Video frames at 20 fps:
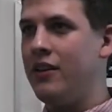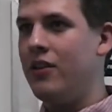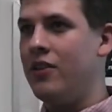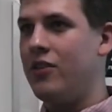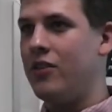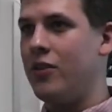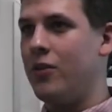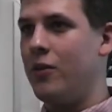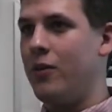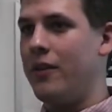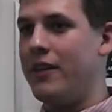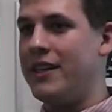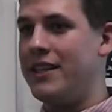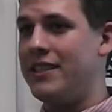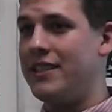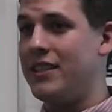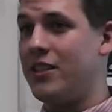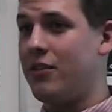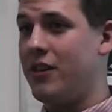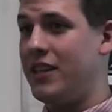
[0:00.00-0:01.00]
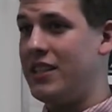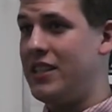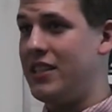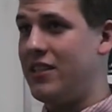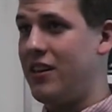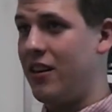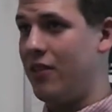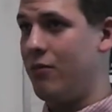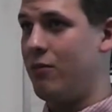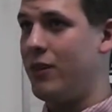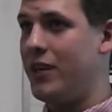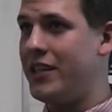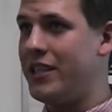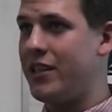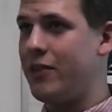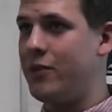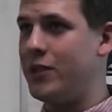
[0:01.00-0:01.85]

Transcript: So this increases our risk,